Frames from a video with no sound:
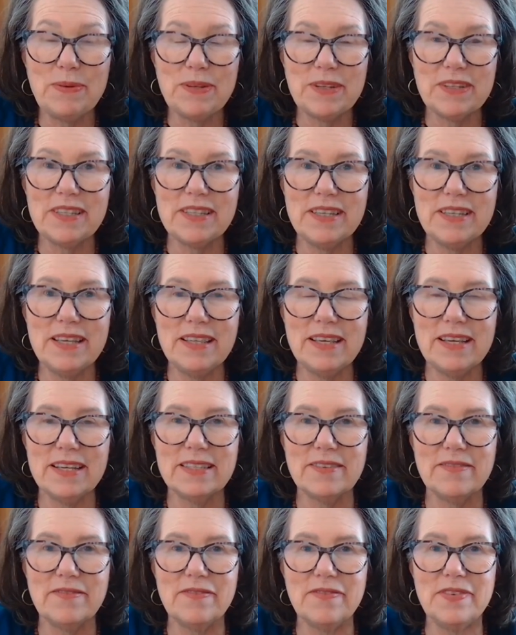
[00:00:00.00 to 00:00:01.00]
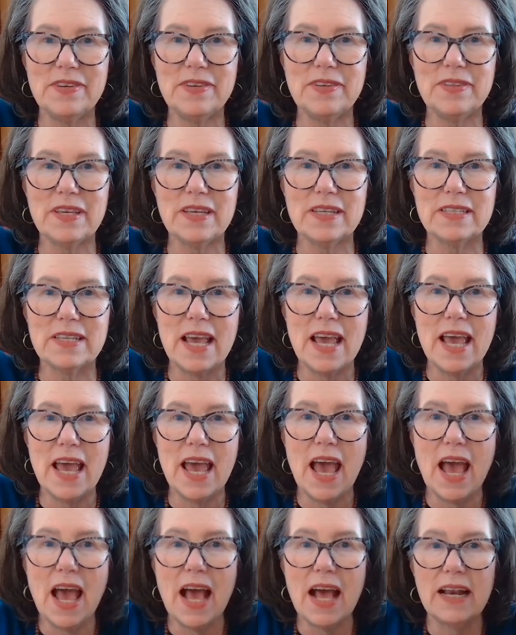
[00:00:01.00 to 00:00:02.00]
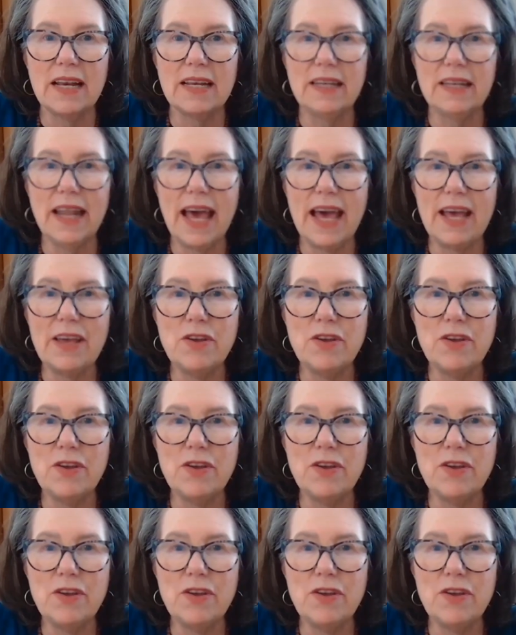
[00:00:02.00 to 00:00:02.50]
to see this and feel this. Let